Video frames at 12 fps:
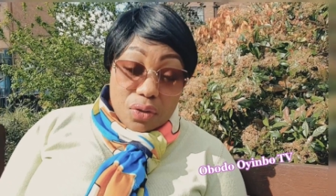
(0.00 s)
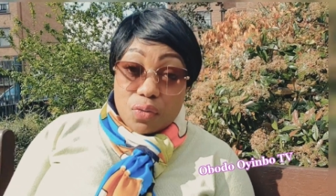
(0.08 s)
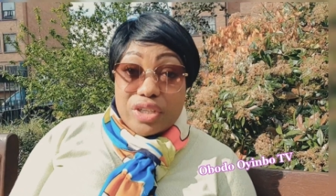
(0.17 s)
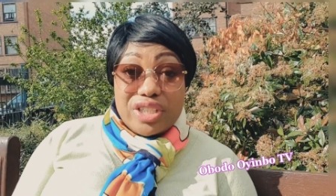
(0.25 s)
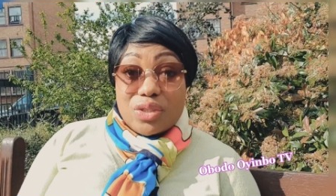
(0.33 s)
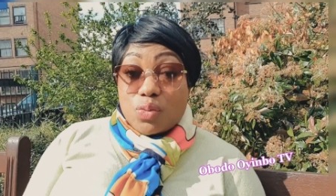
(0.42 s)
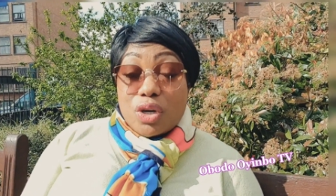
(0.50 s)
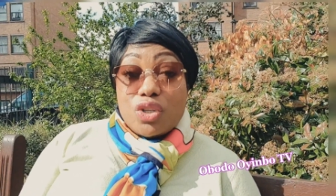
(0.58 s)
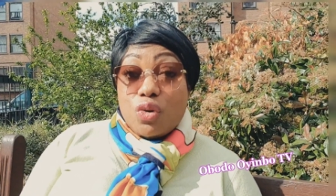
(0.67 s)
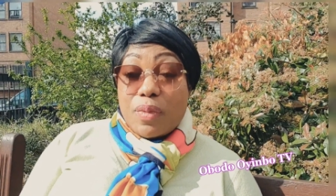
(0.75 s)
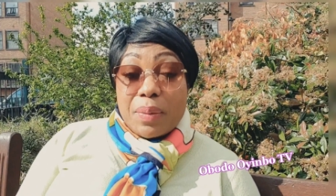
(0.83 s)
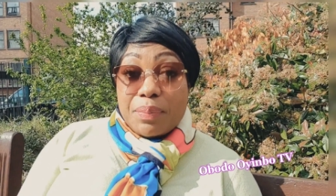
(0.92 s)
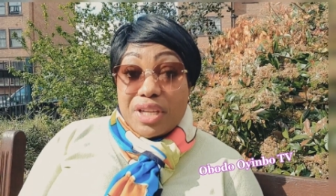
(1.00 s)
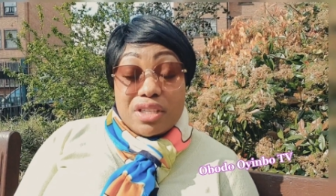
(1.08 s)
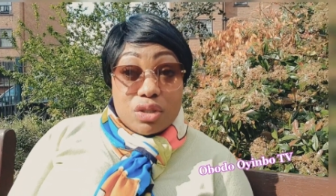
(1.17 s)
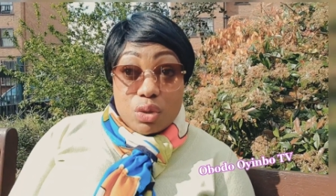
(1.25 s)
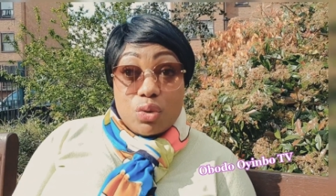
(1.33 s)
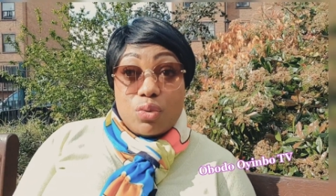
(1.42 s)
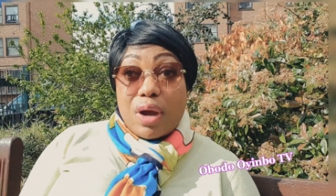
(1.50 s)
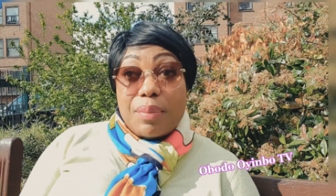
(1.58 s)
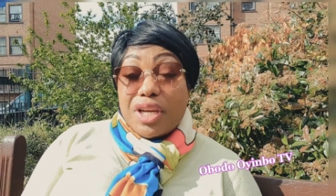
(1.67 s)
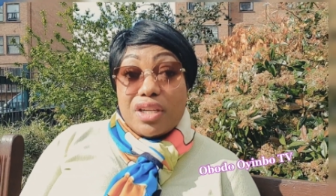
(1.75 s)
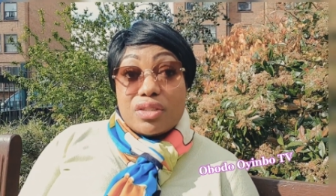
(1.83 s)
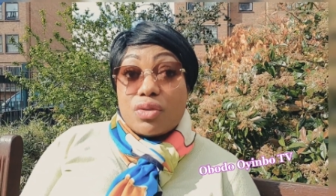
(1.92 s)
which is what human beings do. I
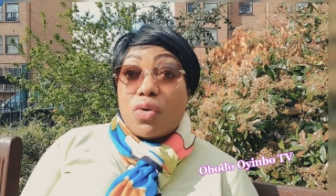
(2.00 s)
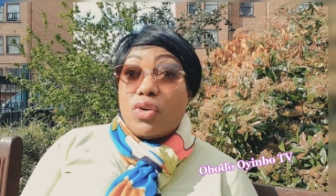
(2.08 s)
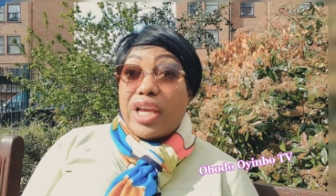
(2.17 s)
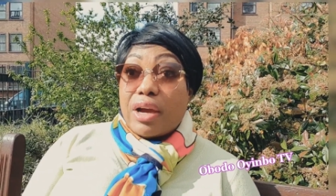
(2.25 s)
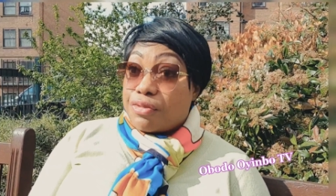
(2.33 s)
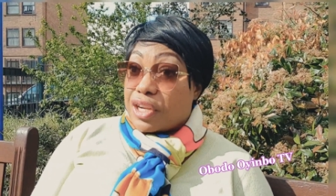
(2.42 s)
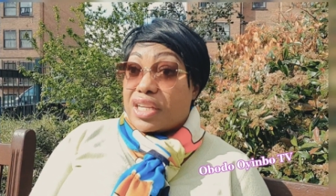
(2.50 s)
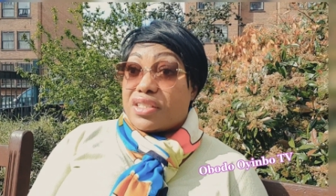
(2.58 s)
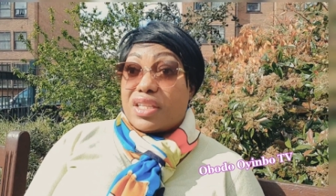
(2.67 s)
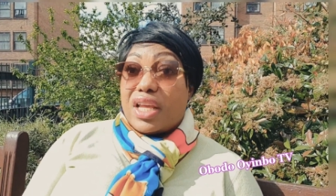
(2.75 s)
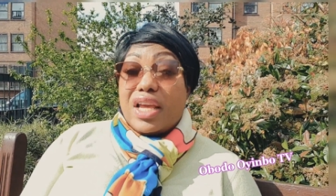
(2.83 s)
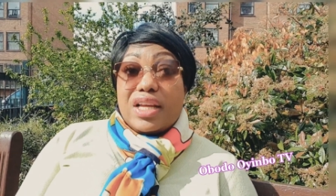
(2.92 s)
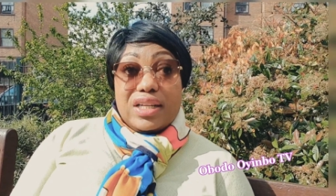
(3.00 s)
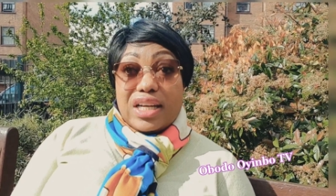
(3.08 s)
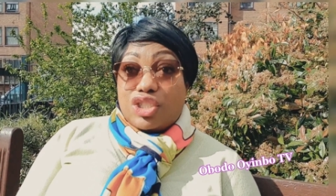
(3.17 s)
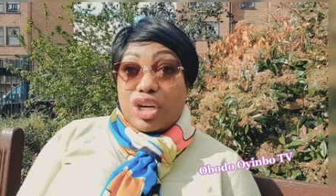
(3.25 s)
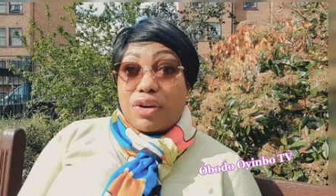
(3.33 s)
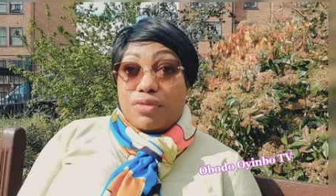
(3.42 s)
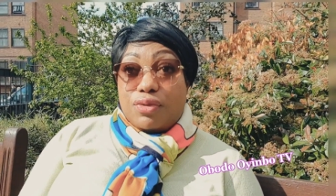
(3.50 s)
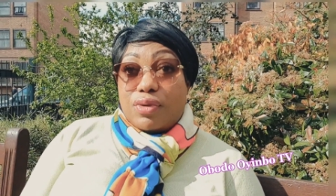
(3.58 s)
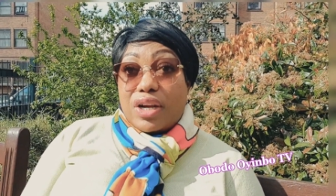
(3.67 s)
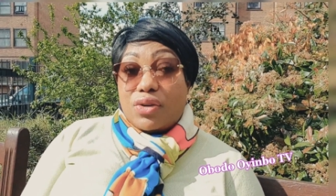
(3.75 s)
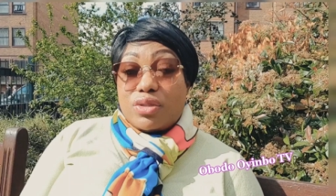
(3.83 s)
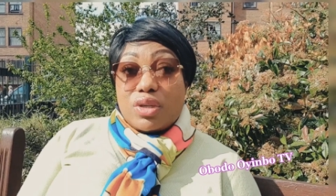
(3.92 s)
mean, it's not only Africans that travel.
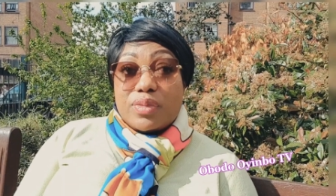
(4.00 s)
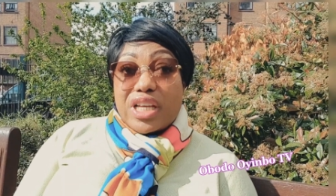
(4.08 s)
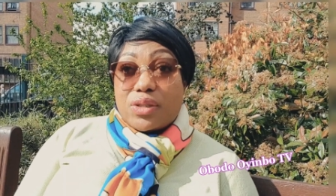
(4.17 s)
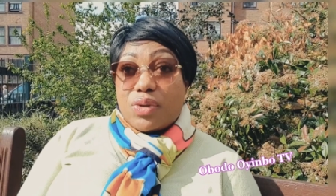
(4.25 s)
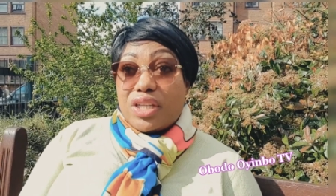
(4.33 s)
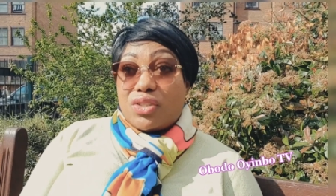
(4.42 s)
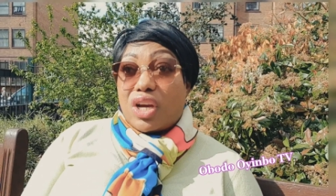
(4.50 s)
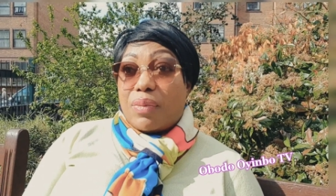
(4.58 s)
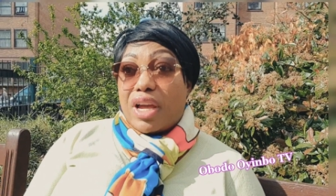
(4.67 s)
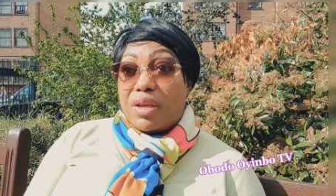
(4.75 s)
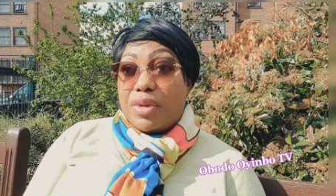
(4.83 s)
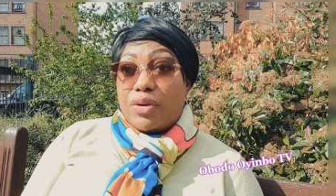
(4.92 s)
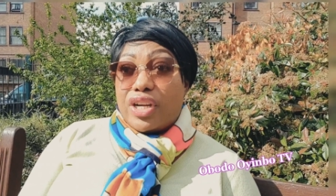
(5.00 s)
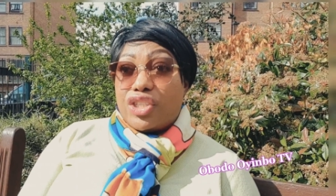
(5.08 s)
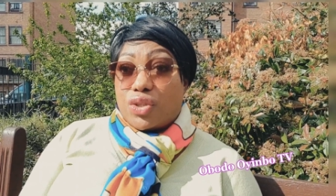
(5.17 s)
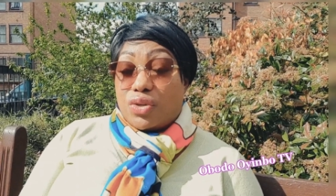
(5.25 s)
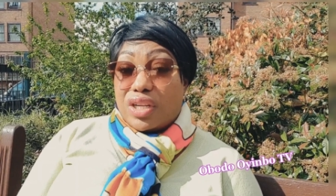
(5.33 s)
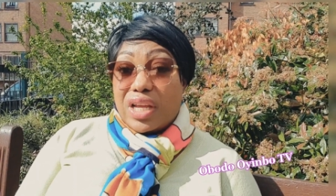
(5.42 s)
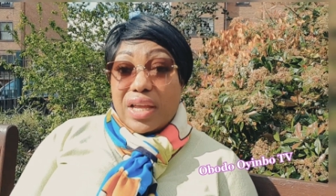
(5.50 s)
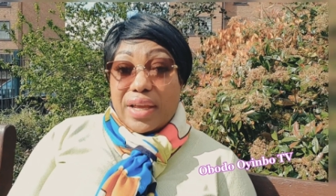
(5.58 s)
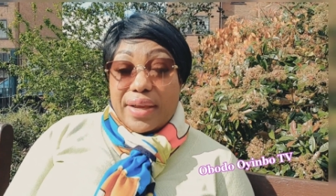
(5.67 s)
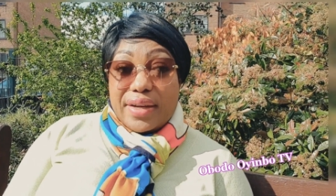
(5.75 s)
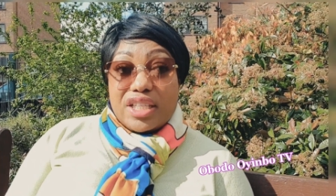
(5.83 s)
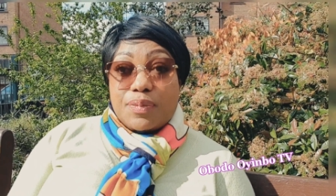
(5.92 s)
I know sometimes when they talk about immigration
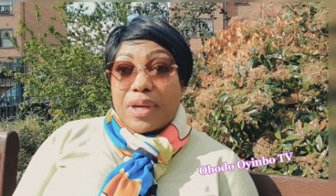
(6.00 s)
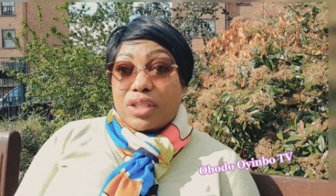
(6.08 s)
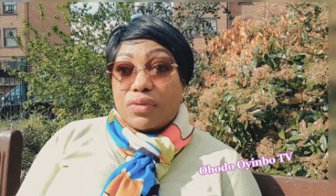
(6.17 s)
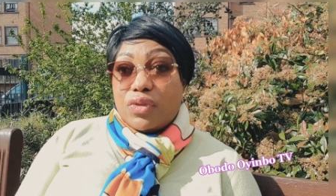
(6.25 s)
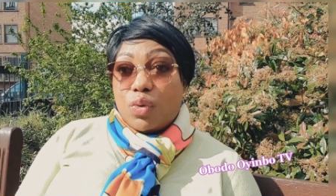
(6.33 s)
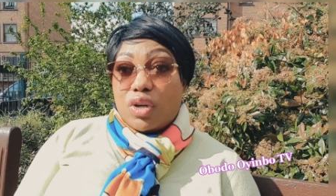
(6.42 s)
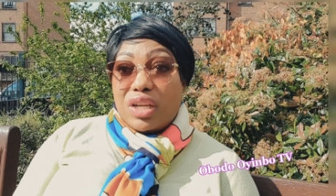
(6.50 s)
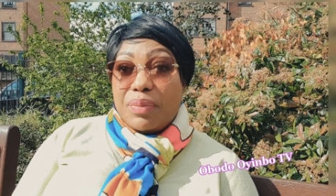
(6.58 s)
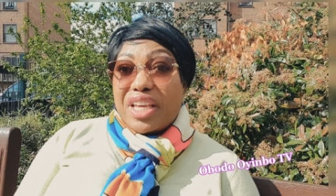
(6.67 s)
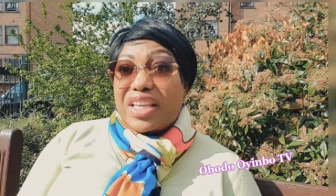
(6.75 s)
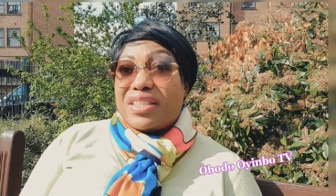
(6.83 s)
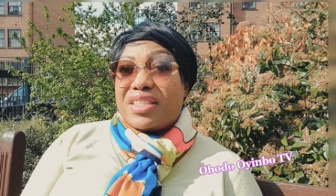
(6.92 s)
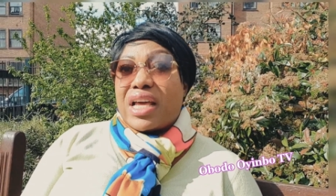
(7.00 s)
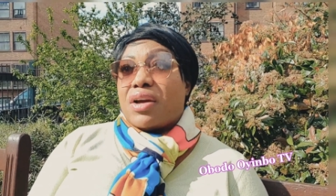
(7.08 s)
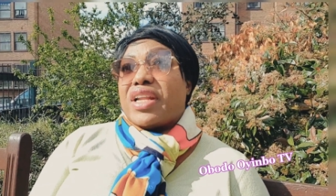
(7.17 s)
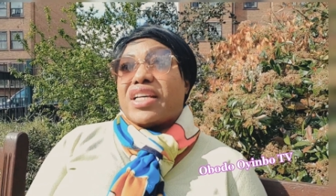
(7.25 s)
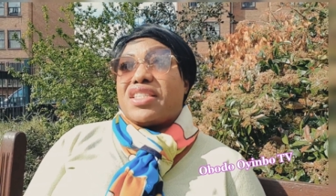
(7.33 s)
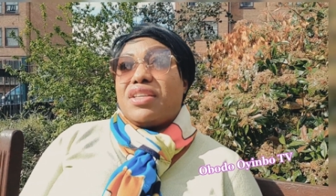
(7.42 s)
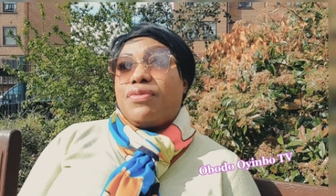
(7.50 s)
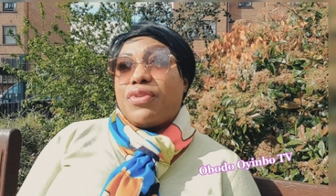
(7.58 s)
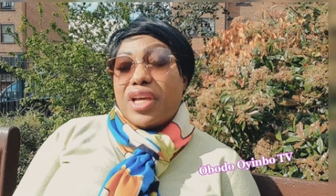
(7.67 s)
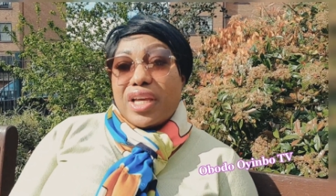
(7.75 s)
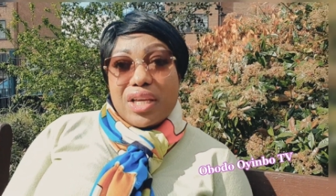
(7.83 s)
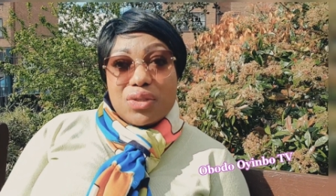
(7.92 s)
in this part of the world, they make it sound as if
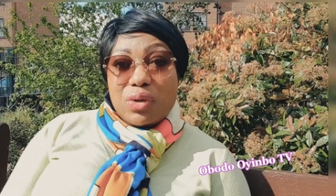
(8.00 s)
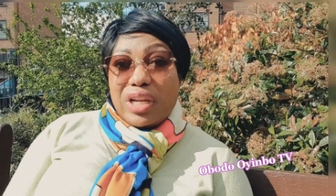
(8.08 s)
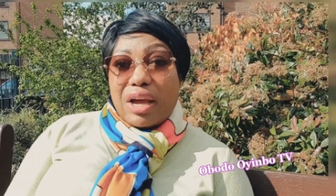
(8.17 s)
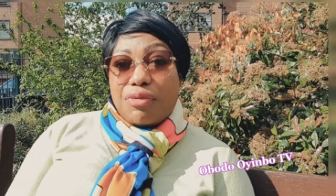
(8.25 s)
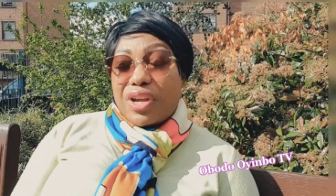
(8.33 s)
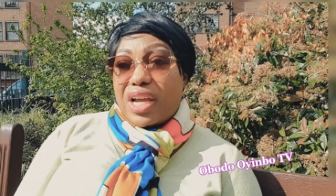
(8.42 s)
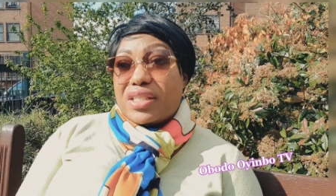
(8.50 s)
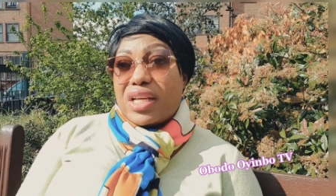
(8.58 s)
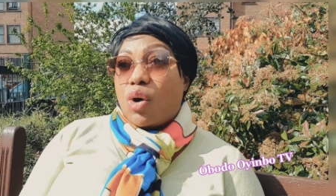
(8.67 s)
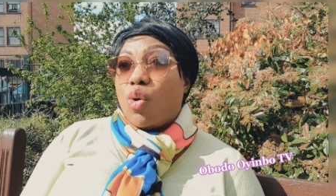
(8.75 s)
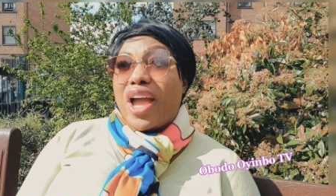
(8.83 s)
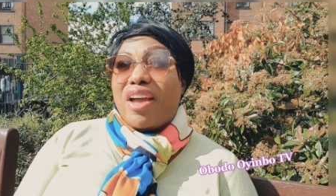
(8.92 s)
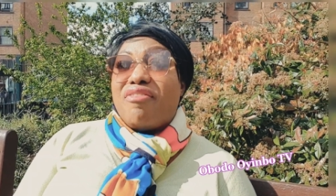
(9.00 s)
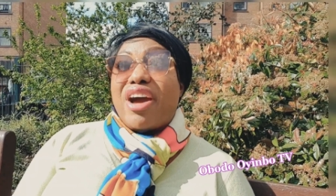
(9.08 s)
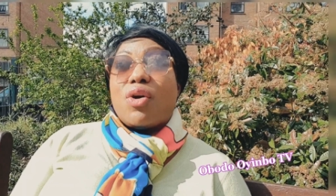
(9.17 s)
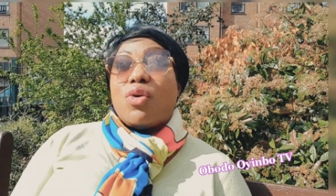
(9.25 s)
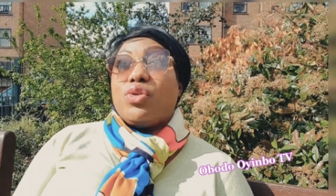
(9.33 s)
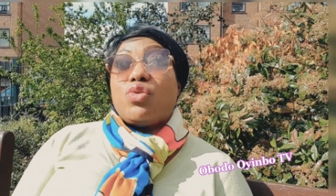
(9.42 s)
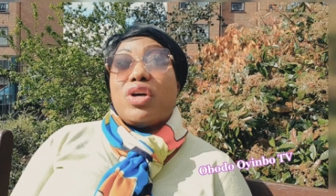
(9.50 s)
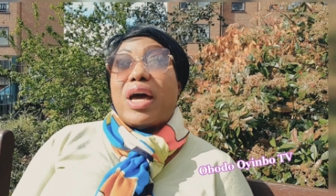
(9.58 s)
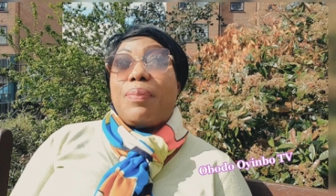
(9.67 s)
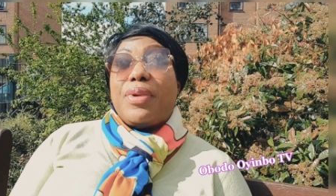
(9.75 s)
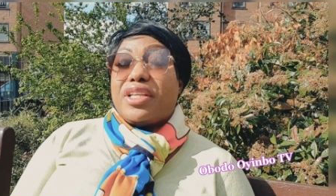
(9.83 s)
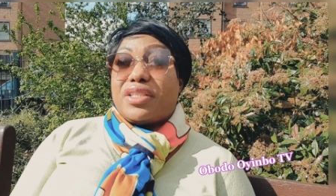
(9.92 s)
it's only Africans that will ever go to other
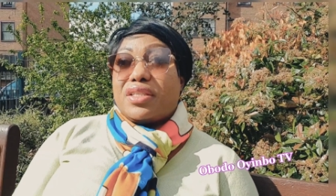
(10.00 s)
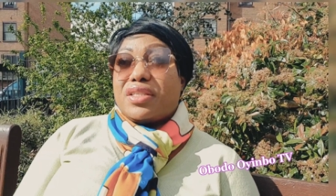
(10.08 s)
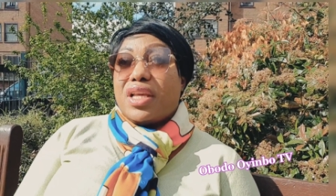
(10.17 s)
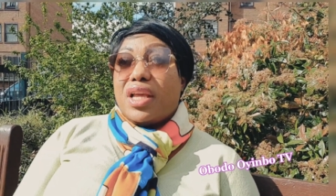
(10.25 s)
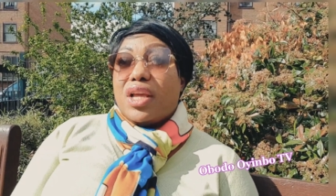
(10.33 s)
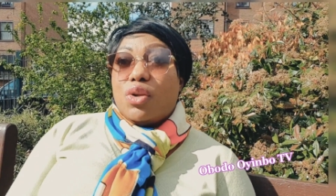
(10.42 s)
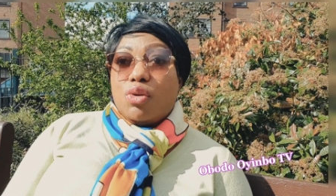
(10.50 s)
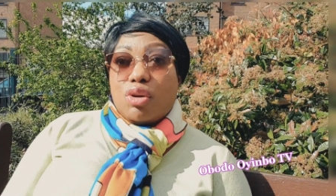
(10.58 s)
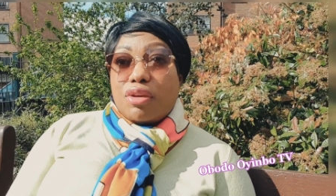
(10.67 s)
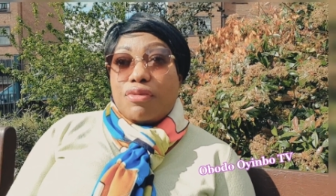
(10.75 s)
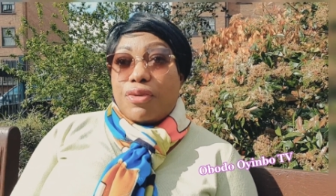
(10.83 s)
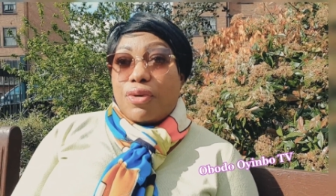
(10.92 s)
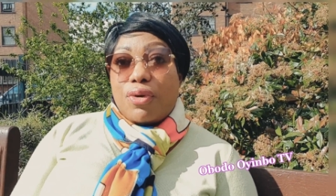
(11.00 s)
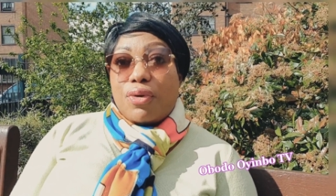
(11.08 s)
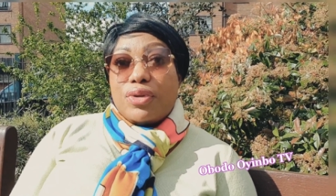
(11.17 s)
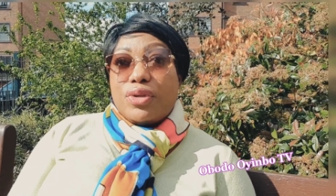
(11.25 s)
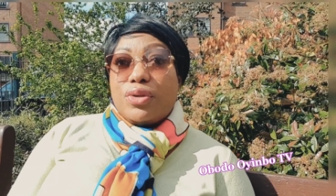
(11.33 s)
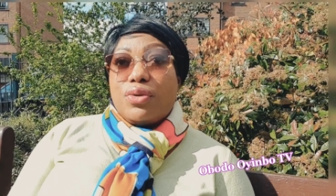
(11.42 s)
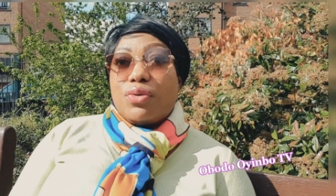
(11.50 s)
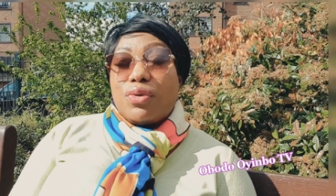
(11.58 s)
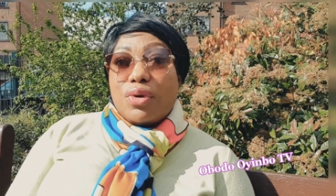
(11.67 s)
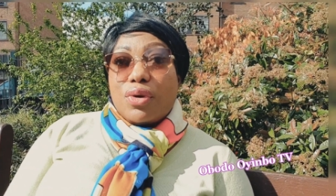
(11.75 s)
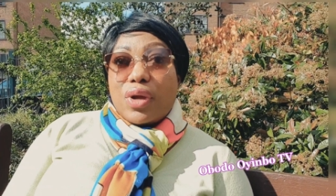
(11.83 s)
places looking for, you know,